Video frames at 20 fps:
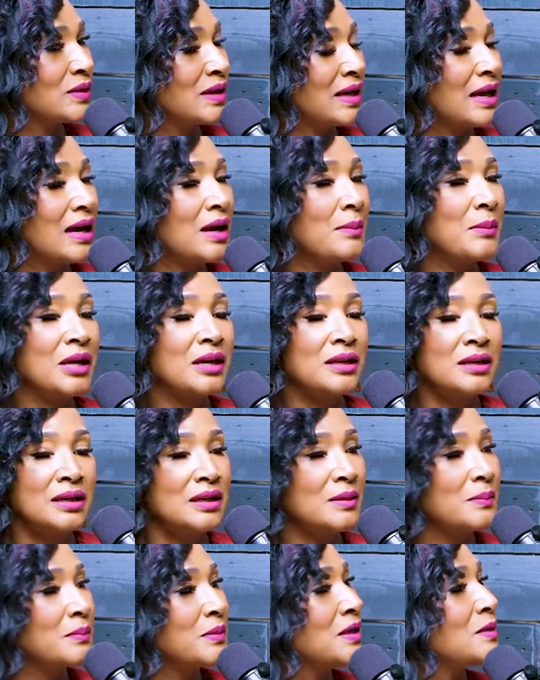How am I going to
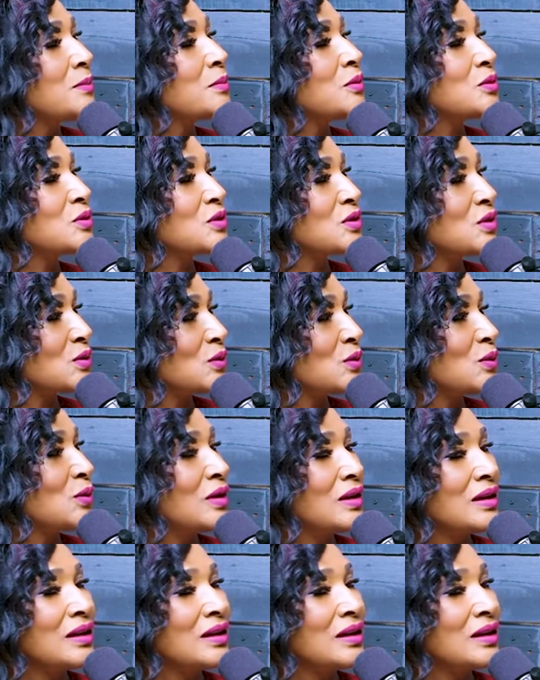get people to